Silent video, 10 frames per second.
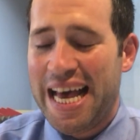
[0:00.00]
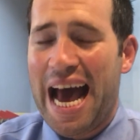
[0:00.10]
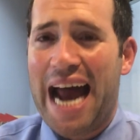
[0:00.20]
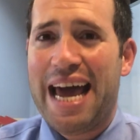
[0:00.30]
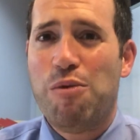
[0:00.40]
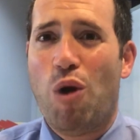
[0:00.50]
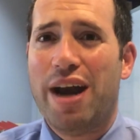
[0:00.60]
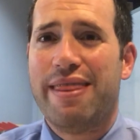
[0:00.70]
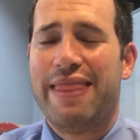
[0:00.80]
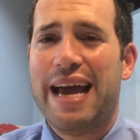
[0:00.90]
And I want
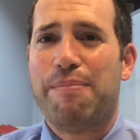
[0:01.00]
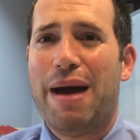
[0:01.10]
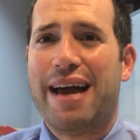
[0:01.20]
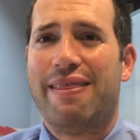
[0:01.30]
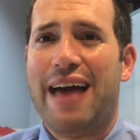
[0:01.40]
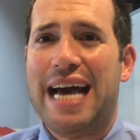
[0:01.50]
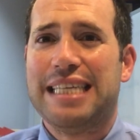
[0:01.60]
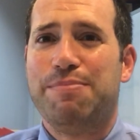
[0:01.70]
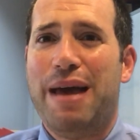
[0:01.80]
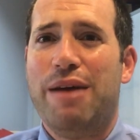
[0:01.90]
to thank my
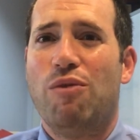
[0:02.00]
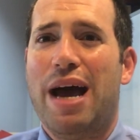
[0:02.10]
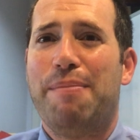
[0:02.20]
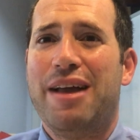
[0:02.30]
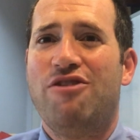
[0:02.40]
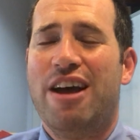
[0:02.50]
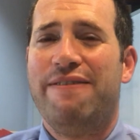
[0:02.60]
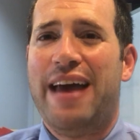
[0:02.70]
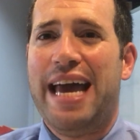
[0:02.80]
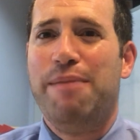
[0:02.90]
classmate, Rabbi
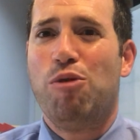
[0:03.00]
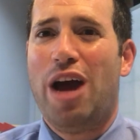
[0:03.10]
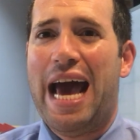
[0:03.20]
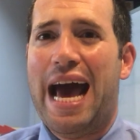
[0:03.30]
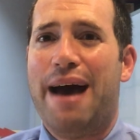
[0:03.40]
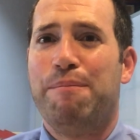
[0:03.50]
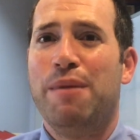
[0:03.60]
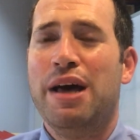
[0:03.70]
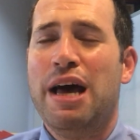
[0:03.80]
Jeff Abraham,